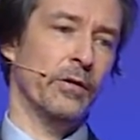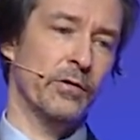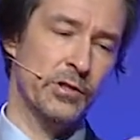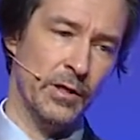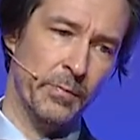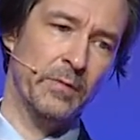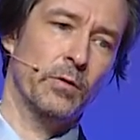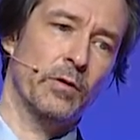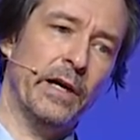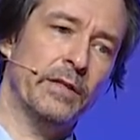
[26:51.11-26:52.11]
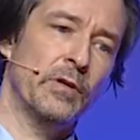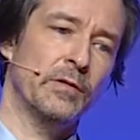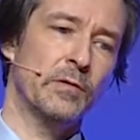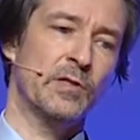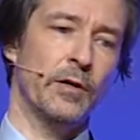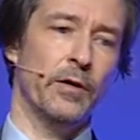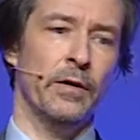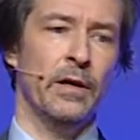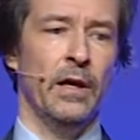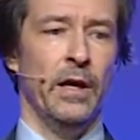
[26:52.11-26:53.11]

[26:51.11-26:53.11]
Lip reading: shipment to the right treatment center,